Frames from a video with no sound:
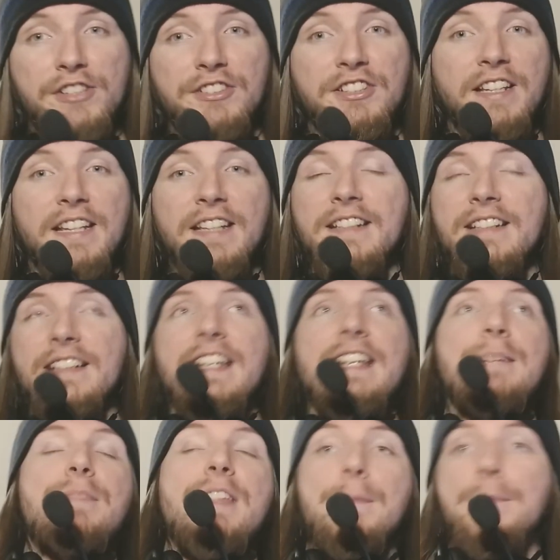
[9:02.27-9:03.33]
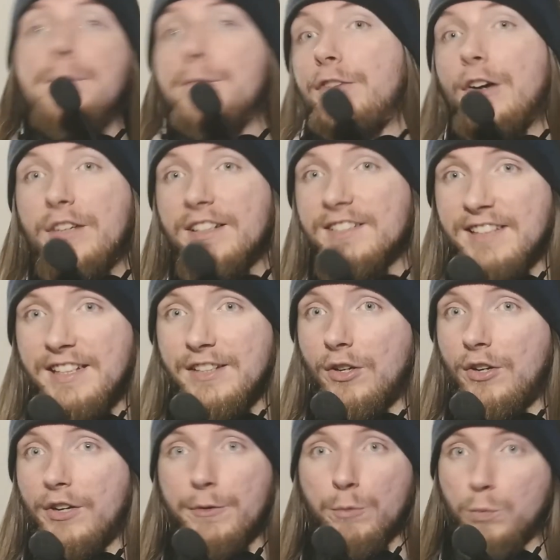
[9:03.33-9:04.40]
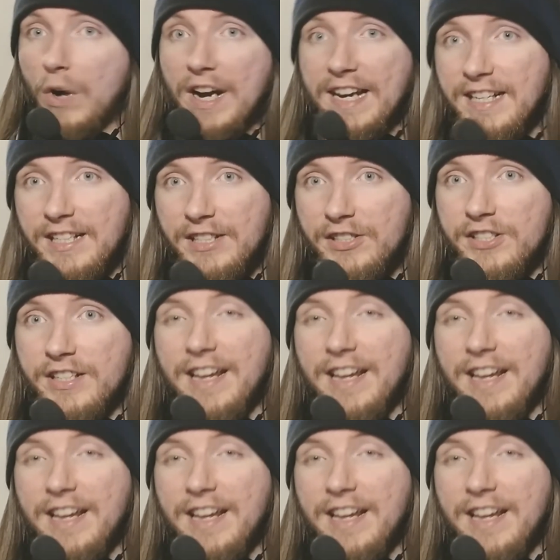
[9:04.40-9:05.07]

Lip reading: you can keep them focusing on range,